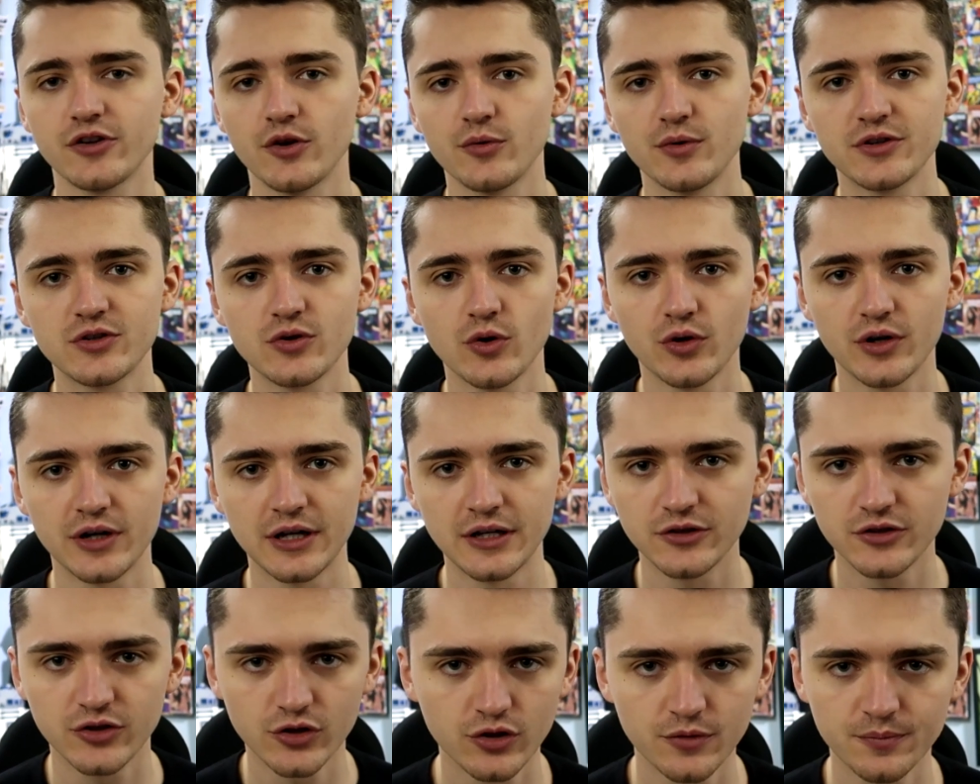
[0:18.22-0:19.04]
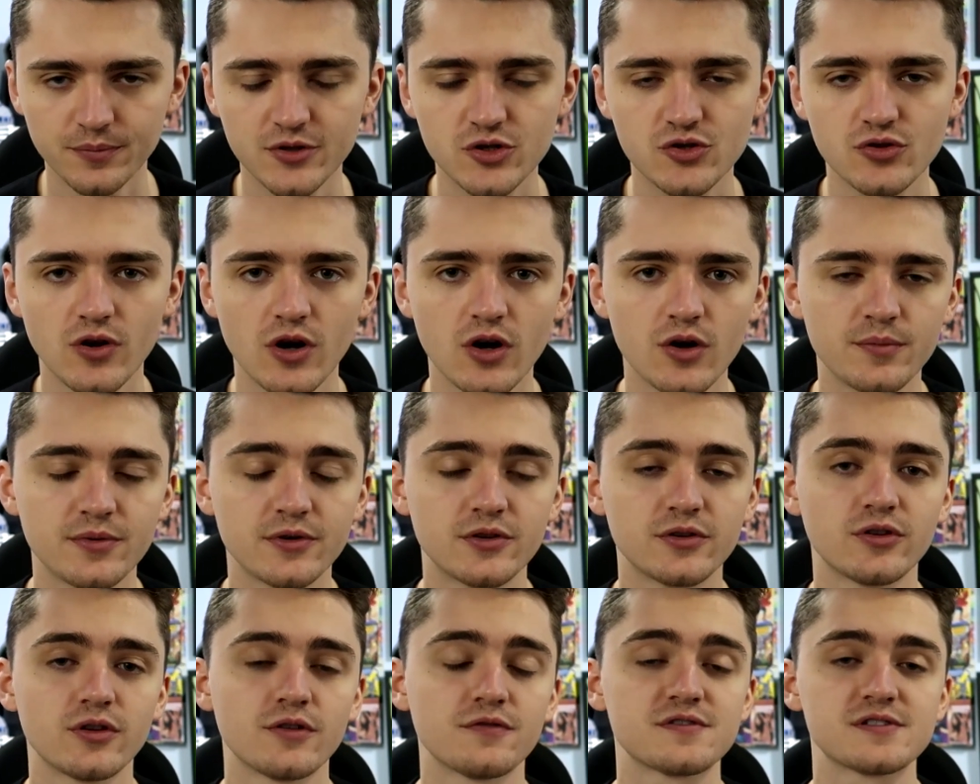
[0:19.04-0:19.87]
So we're talking Doom Patrol
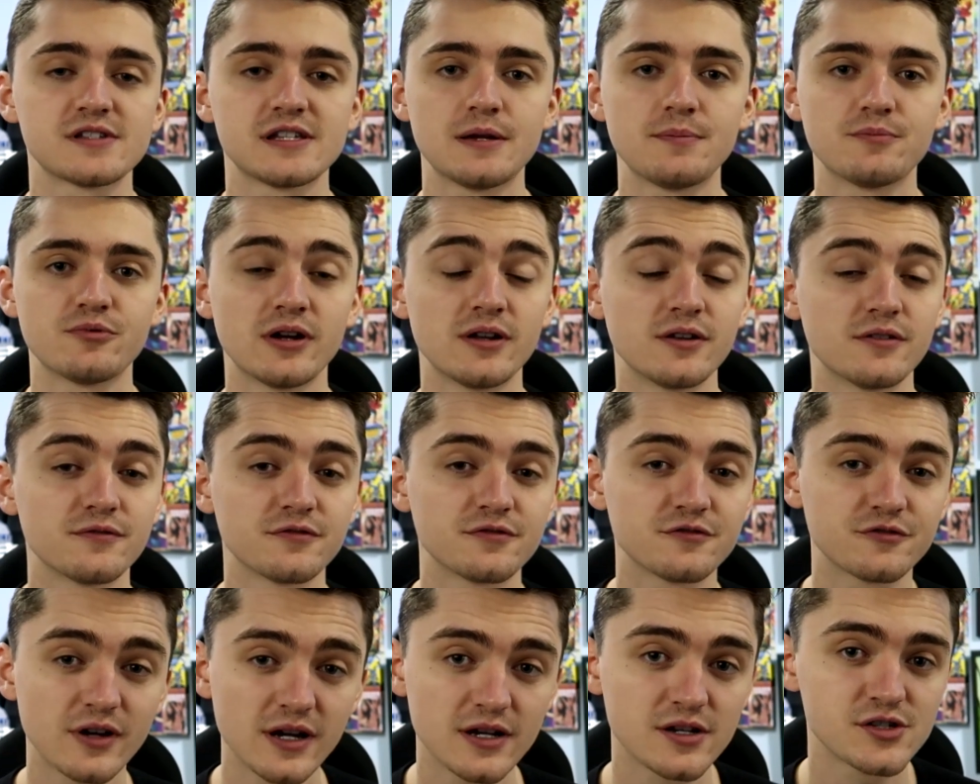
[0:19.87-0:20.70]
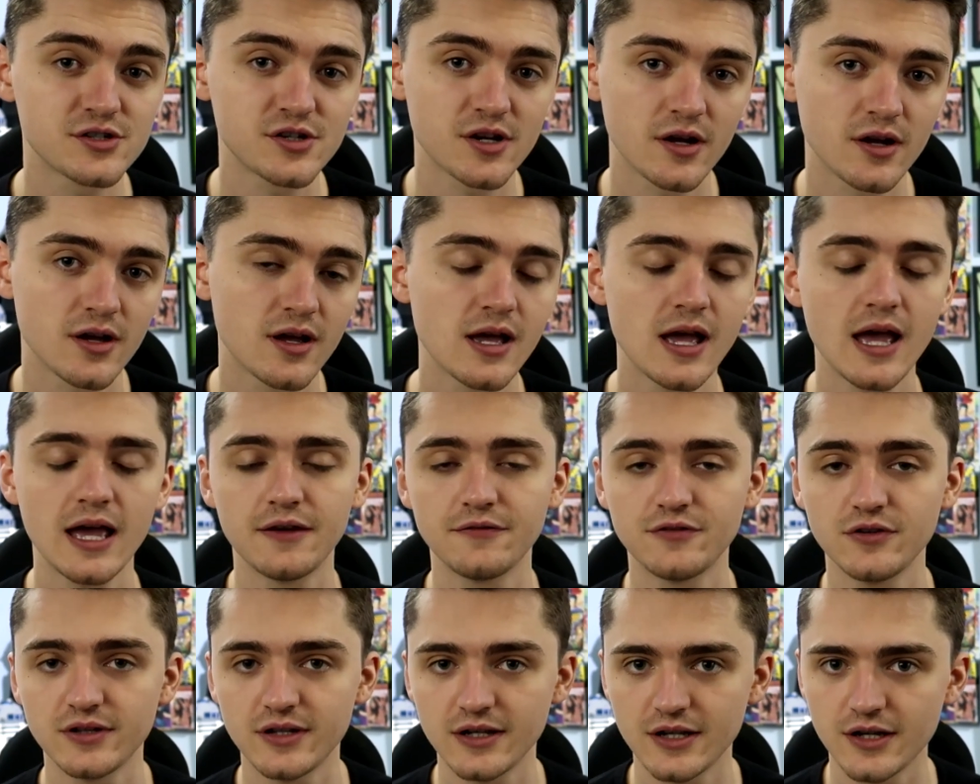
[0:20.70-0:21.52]
because obviously Brendan Fraser,
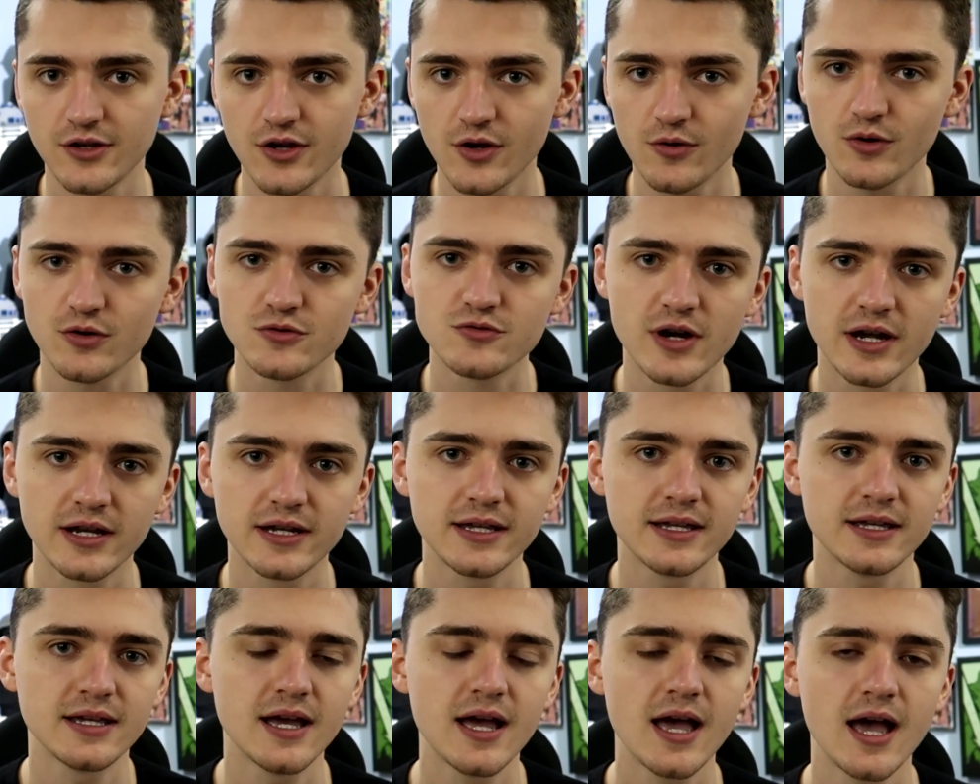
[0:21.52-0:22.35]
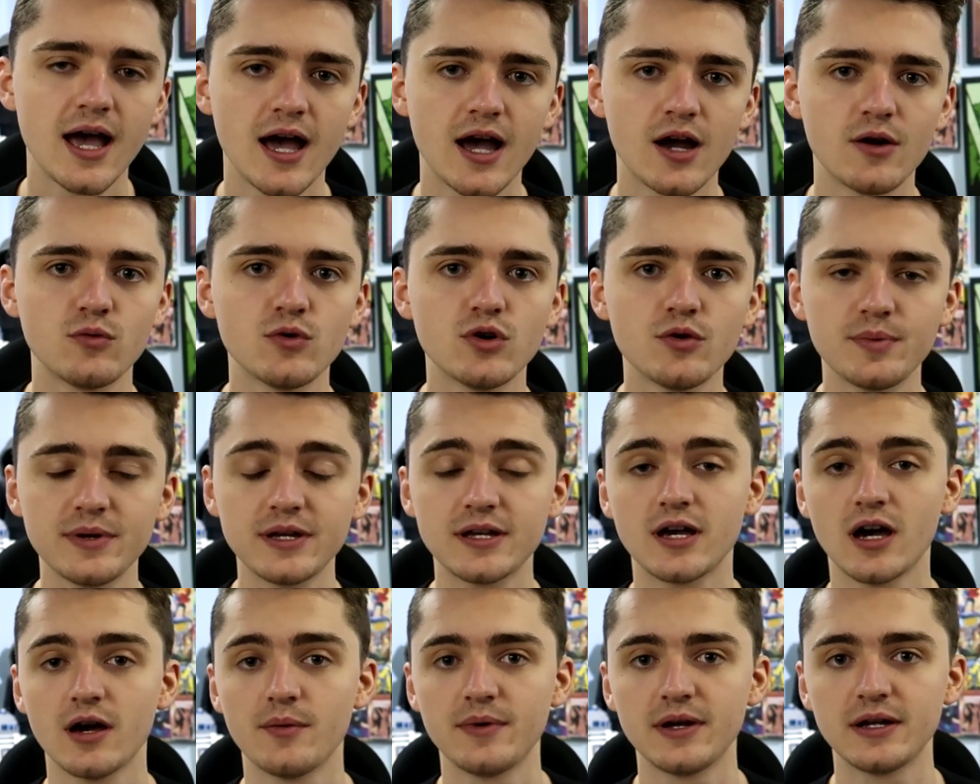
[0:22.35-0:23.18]
if you didn't know already, will be
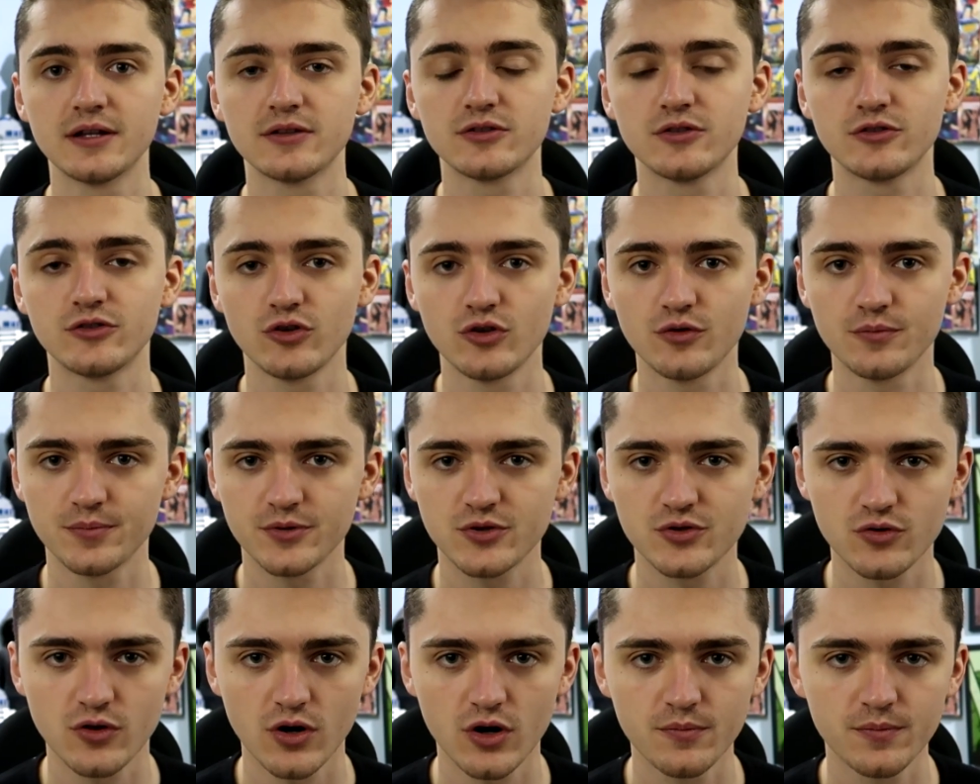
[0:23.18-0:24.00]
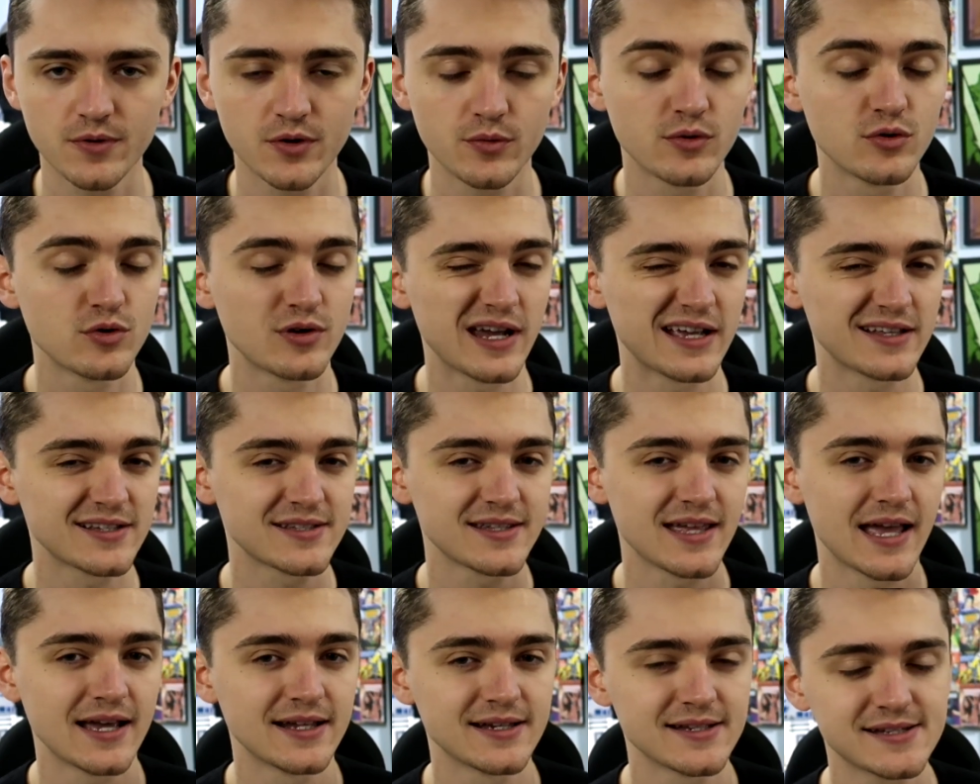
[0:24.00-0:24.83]
coming to Doom Patrol, but we'll get to
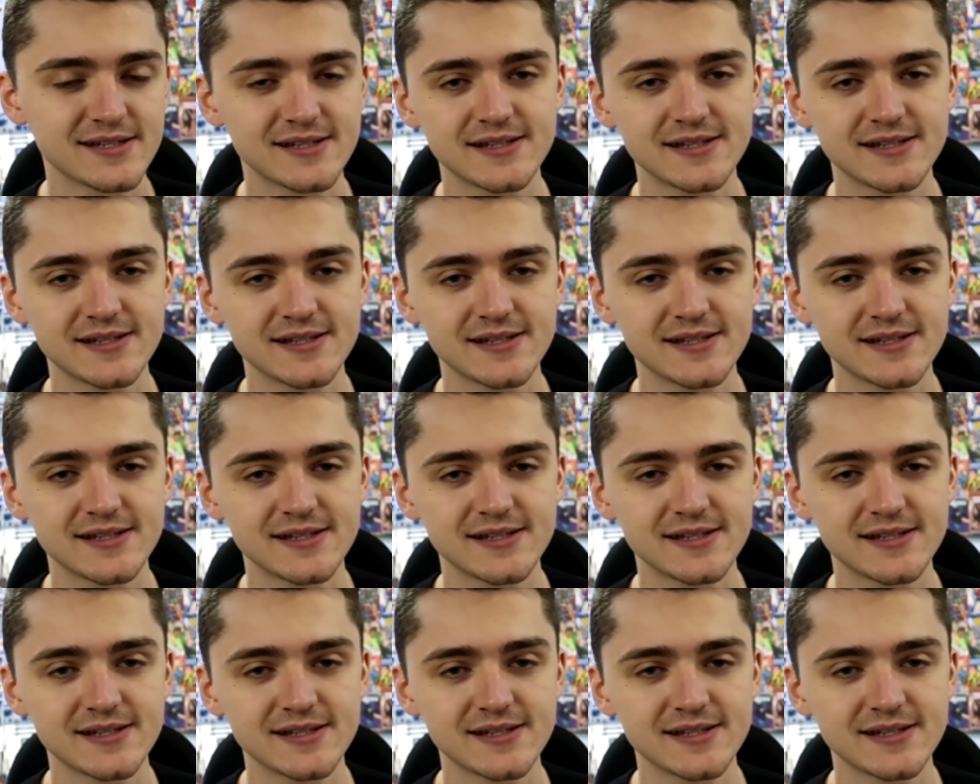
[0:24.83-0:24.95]
that in a